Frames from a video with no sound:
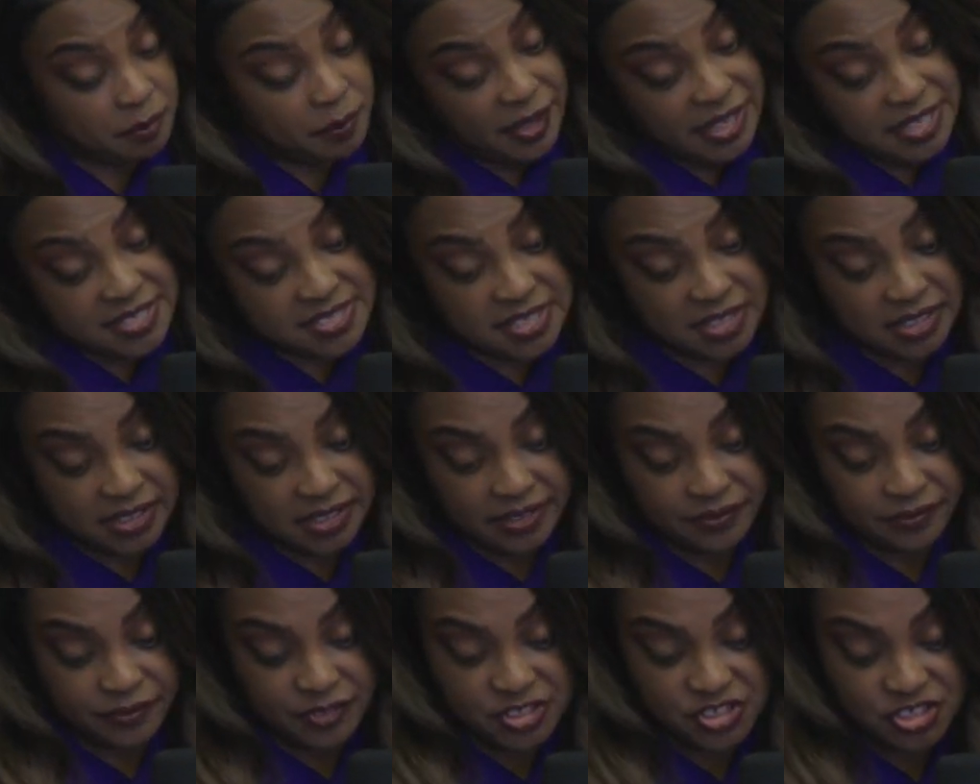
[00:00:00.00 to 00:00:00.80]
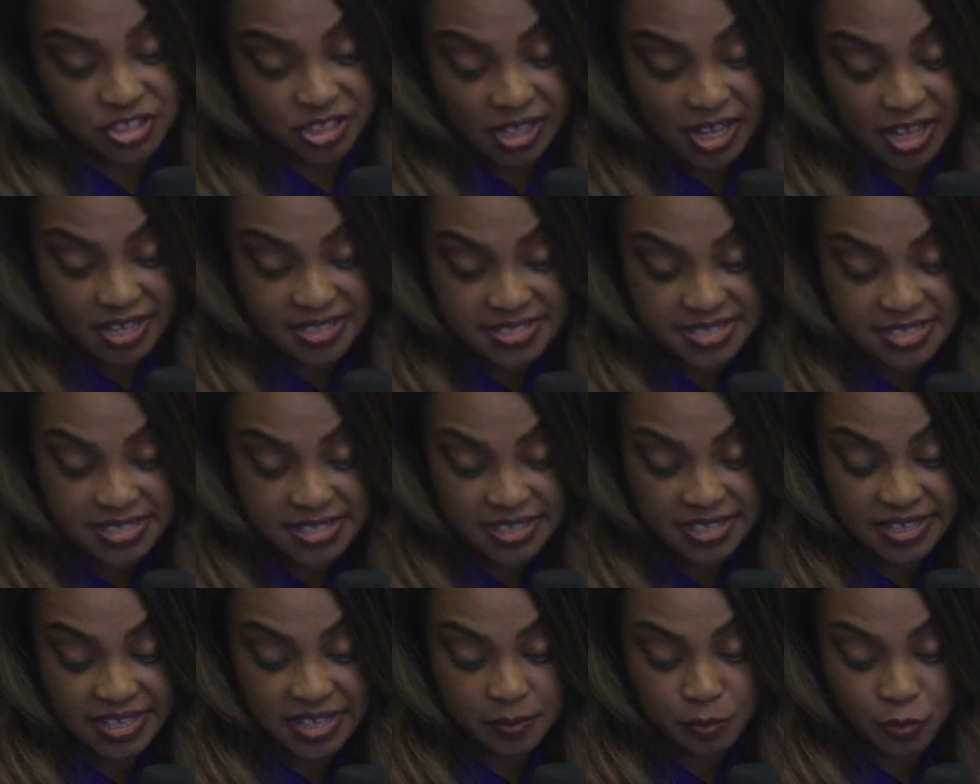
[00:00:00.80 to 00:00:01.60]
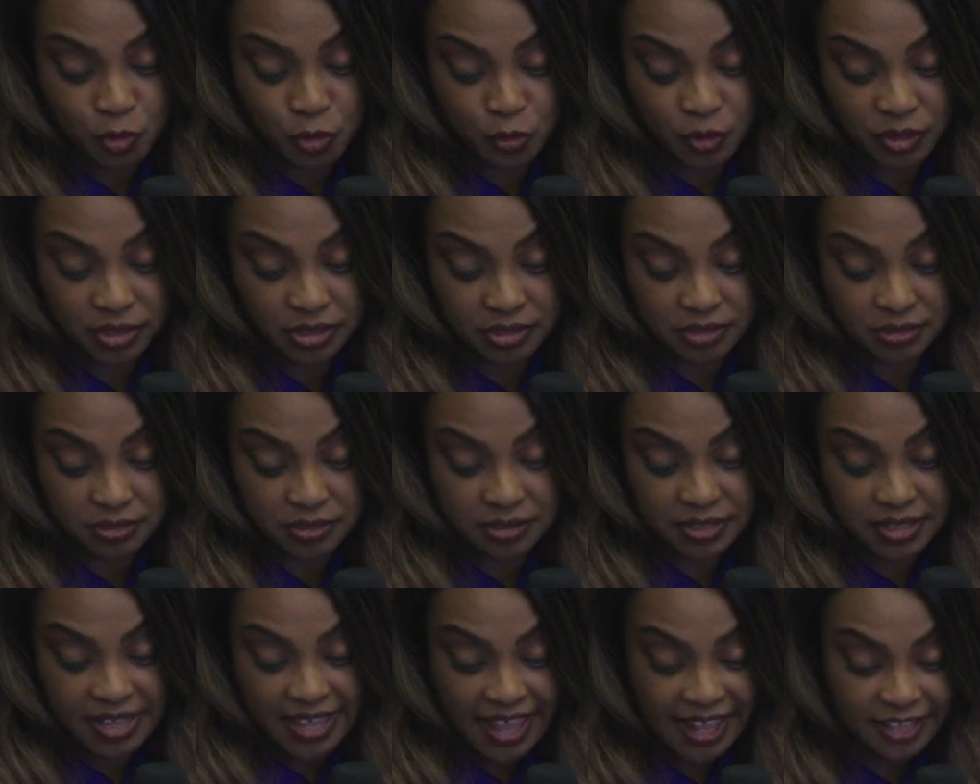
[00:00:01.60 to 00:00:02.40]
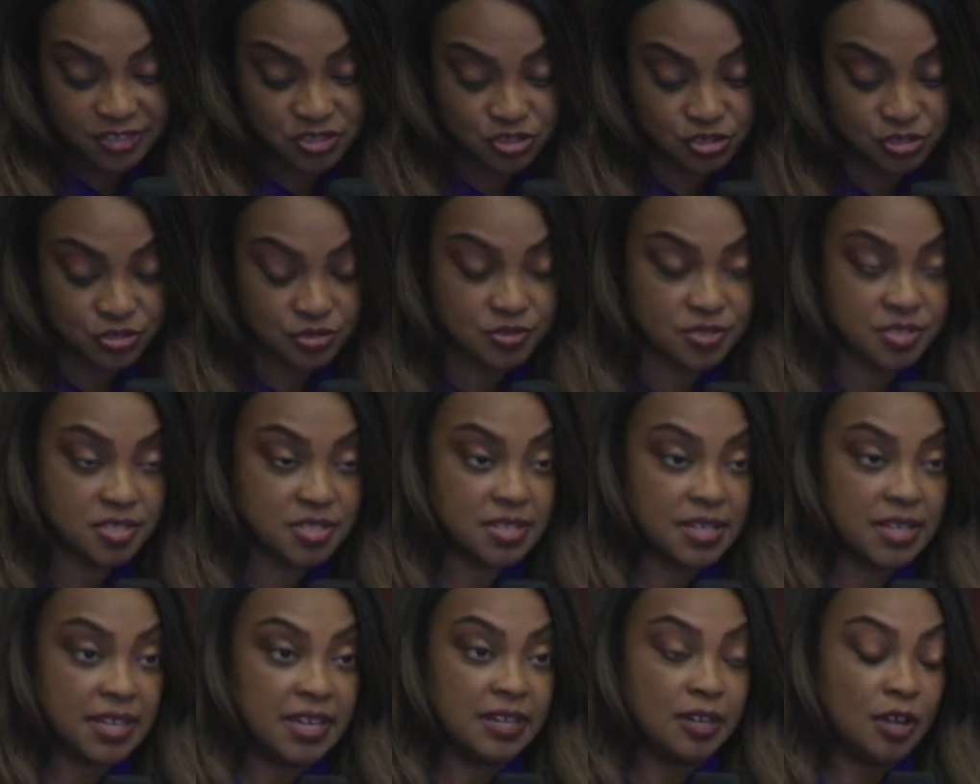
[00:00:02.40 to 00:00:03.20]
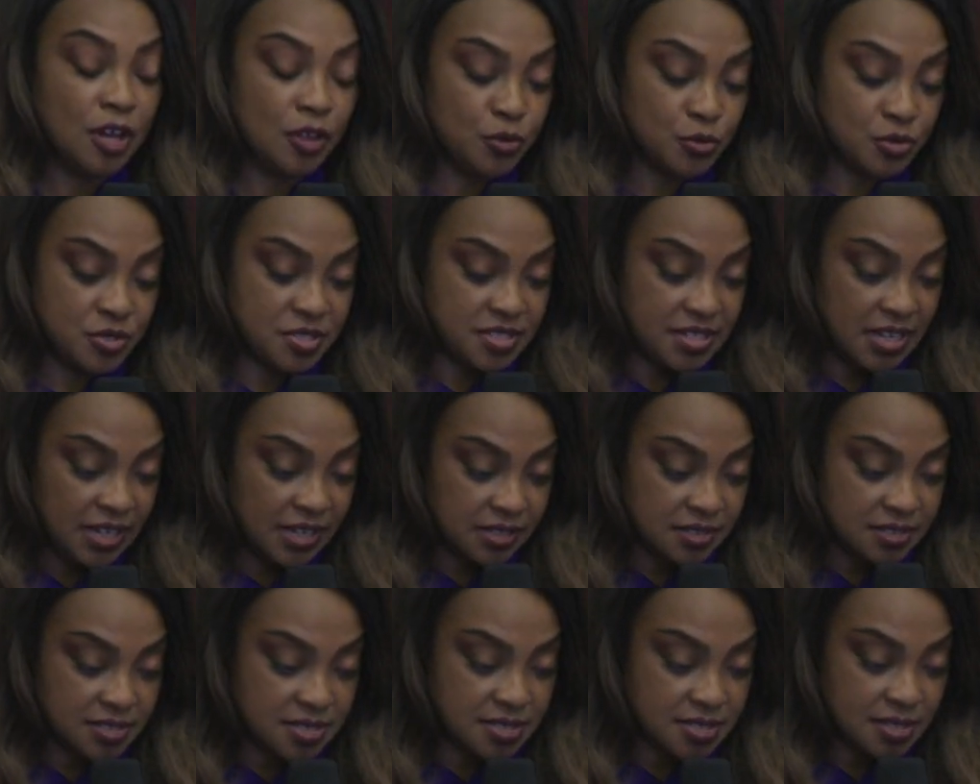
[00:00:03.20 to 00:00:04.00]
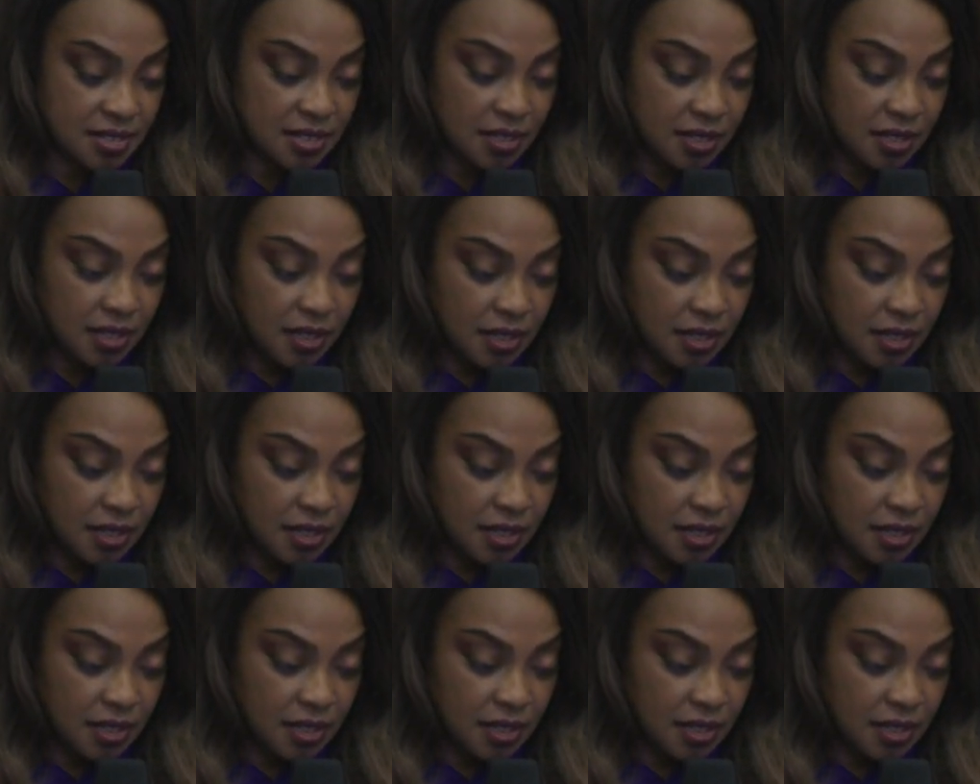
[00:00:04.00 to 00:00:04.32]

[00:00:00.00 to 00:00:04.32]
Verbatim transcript: basically vigilante immigrant catchers in other states.